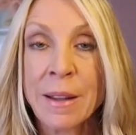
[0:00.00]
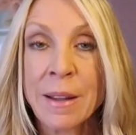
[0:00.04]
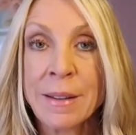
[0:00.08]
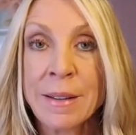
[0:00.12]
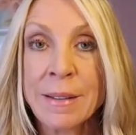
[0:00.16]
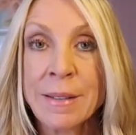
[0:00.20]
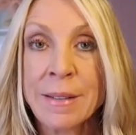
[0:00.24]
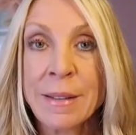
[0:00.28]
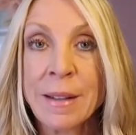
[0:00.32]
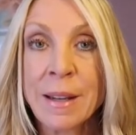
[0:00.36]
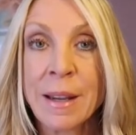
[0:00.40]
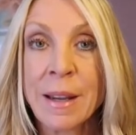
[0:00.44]

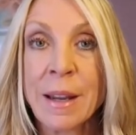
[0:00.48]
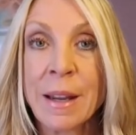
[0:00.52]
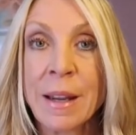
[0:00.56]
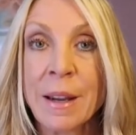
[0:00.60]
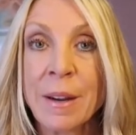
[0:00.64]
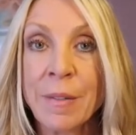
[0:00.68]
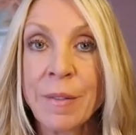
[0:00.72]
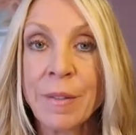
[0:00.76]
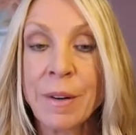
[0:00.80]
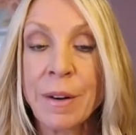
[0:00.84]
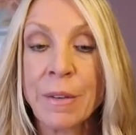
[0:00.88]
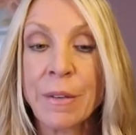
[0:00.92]
let's
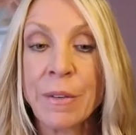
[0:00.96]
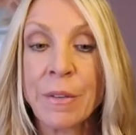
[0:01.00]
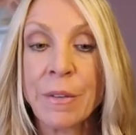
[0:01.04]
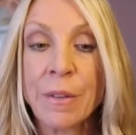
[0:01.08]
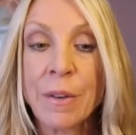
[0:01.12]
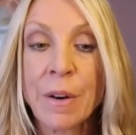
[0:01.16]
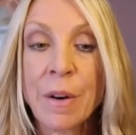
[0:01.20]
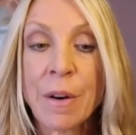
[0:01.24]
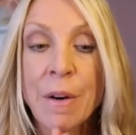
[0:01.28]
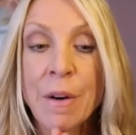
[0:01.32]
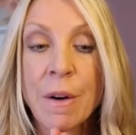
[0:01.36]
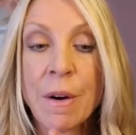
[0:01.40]
see, fresh
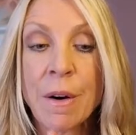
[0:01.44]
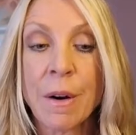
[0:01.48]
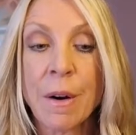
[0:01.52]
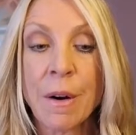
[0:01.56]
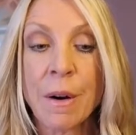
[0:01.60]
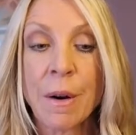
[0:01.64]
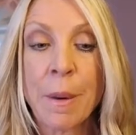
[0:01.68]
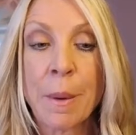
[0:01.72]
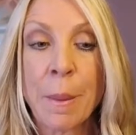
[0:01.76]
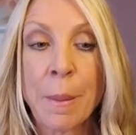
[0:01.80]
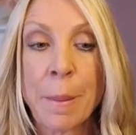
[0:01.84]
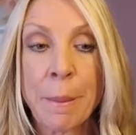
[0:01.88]

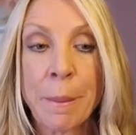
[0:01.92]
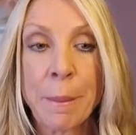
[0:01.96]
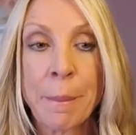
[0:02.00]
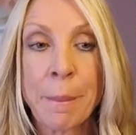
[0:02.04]
start.